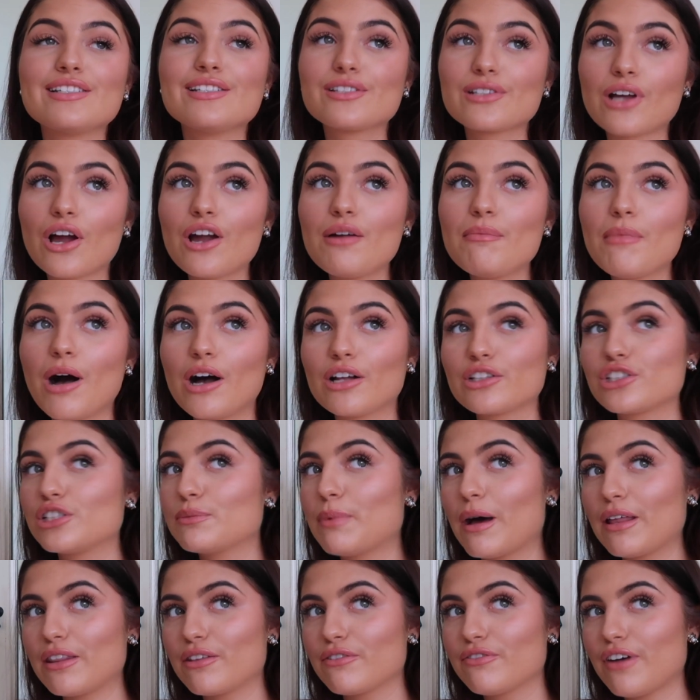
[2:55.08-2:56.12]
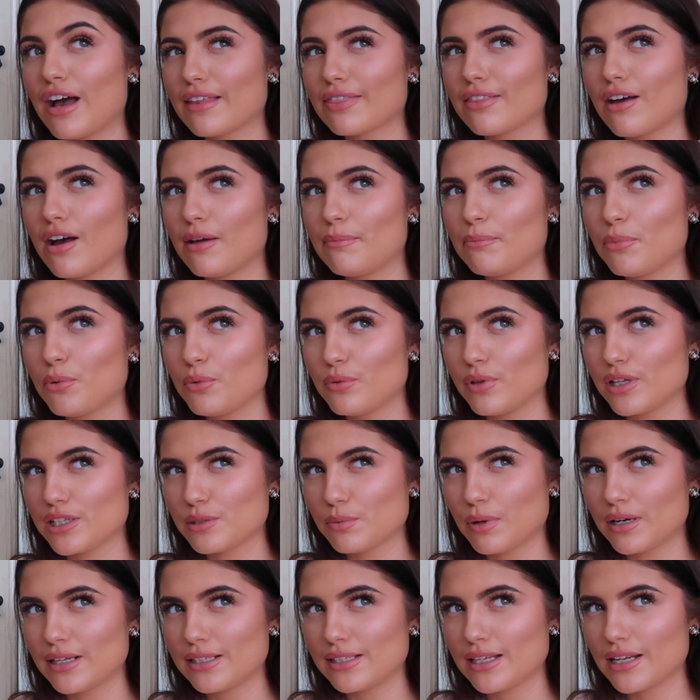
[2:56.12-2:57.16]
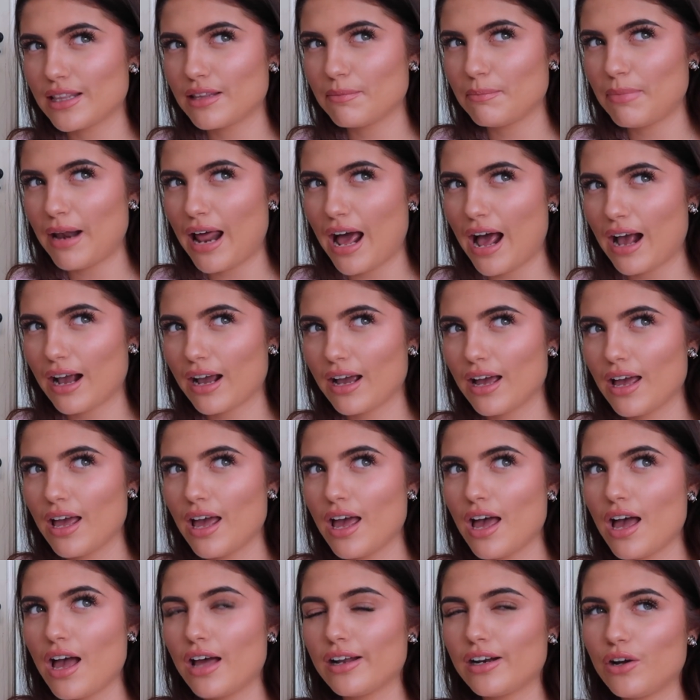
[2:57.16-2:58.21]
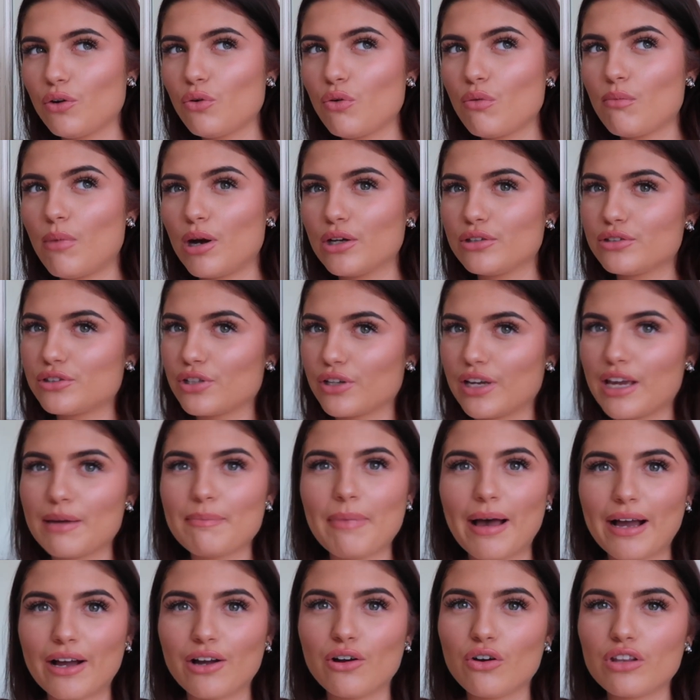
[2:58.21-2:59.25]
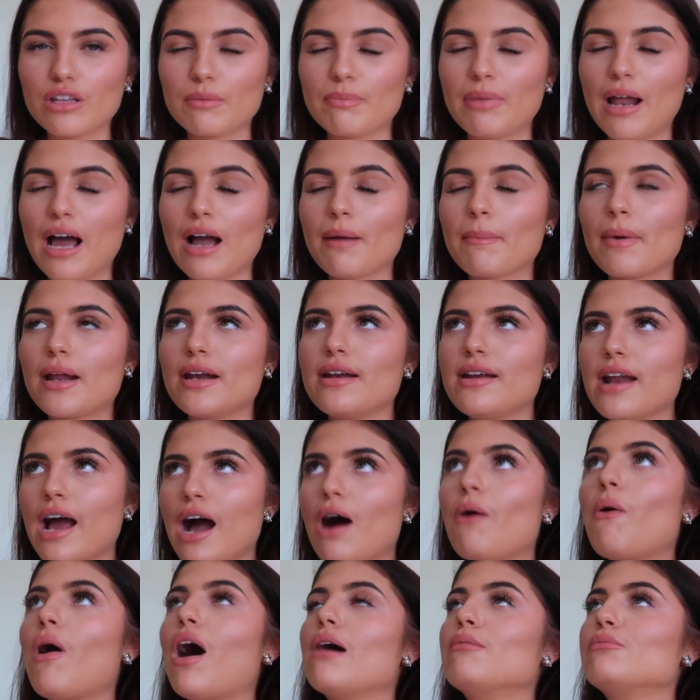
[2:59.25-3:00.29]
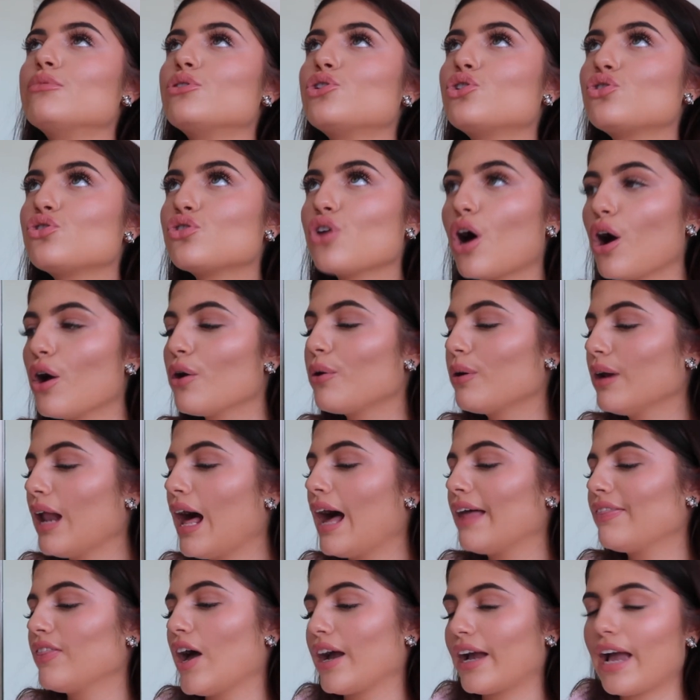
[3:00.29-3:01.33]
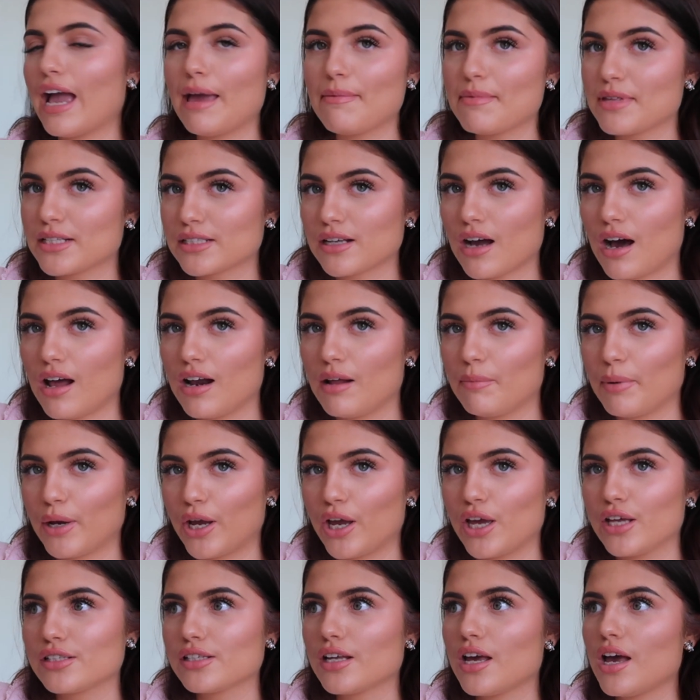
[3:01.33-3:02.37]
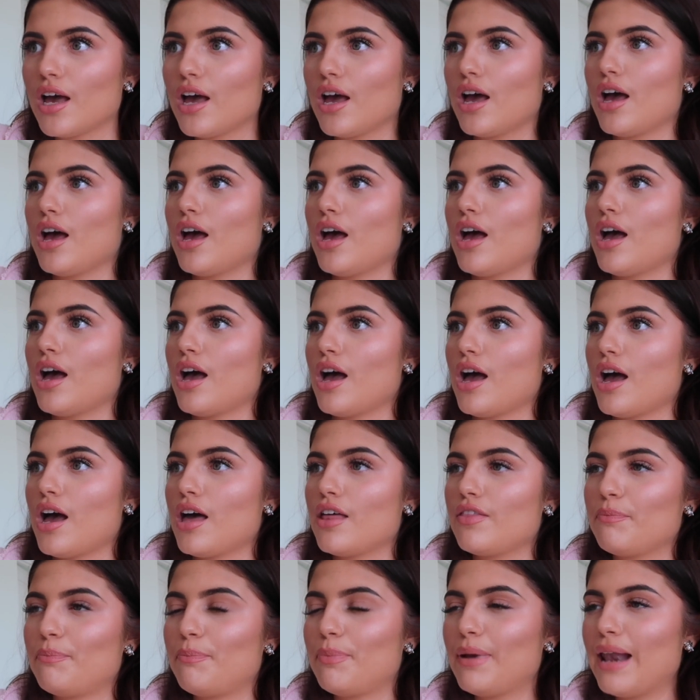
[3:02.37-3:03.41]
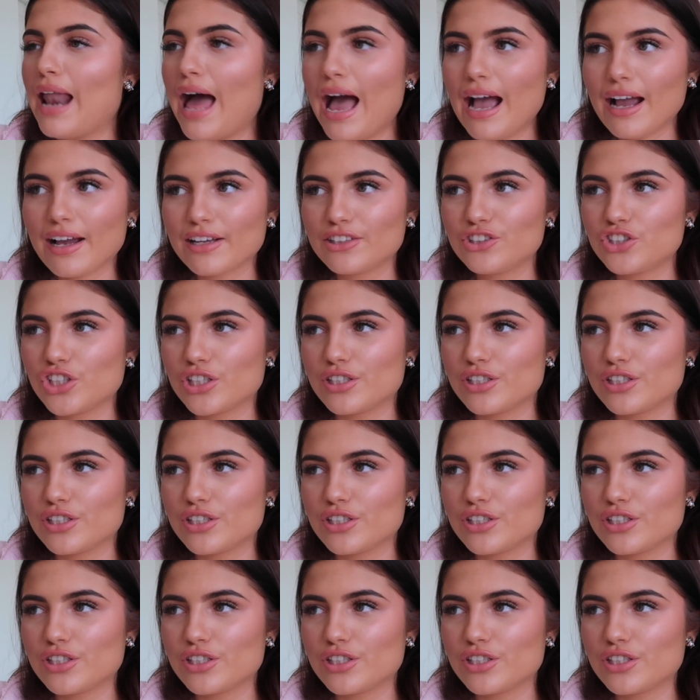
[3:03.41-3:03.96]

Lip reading: so much about the fact that I bought this one instead of the black, and I almost took it back and got the black. But now I'm so glad that I kept this colour, because black